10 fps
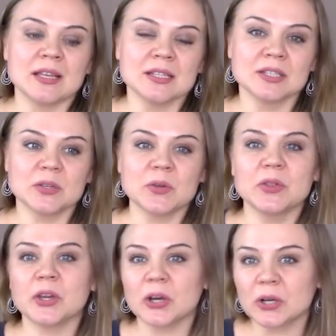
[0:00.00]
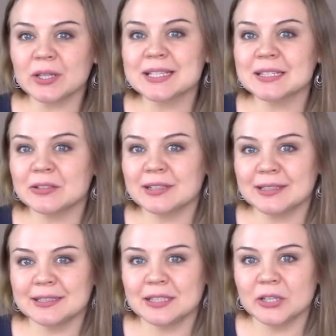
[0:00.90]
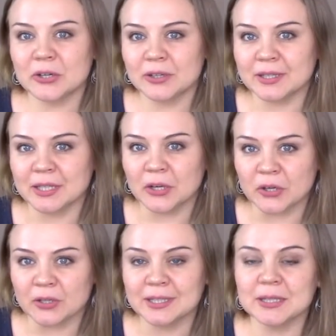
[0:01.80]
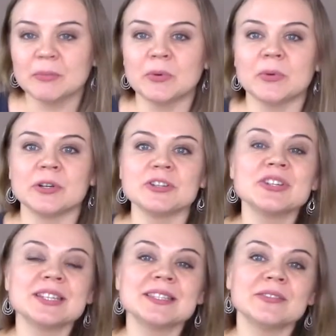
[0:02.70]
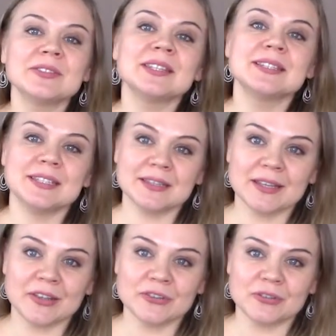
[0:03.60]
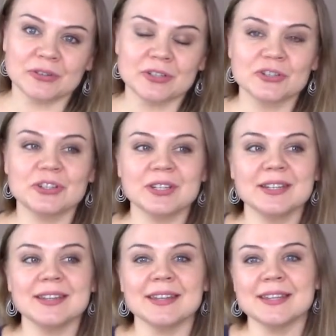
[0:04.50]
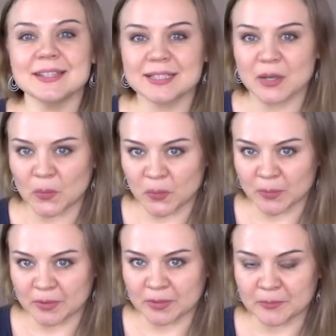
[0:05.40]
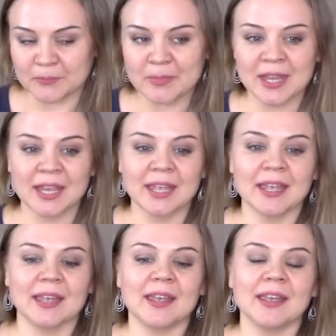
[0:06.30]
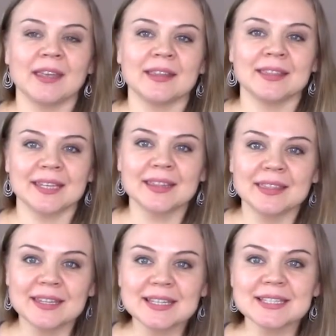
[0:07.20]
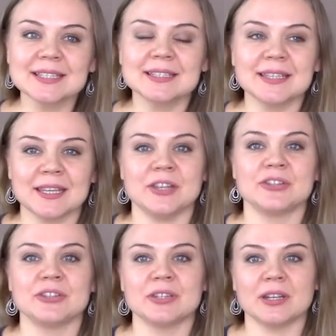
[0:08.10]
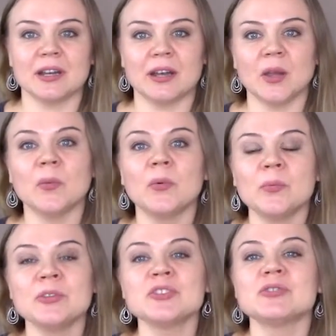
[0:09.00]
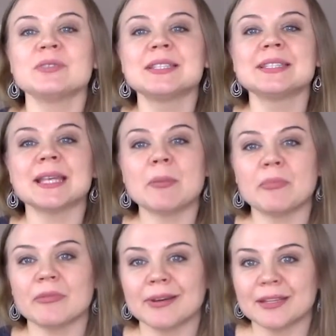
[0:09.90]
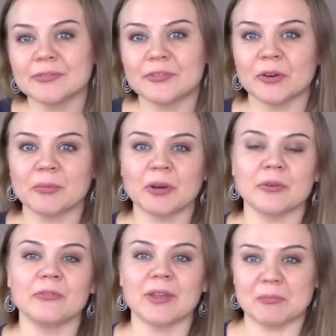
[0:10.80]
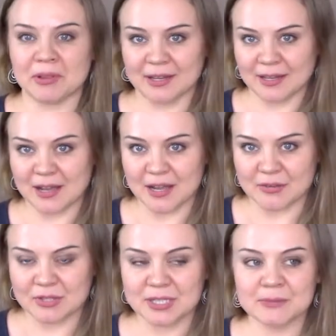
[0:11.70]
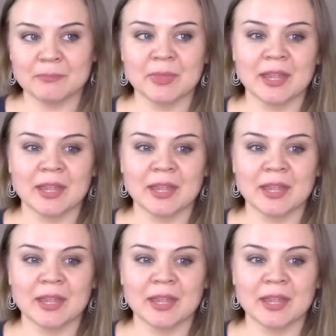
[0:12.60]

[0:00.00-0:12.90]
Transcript: So the girl is not a little girl, girl anymore. She's not a teenager. She is a woman. And at this stage, uh, a woman should separate from her family house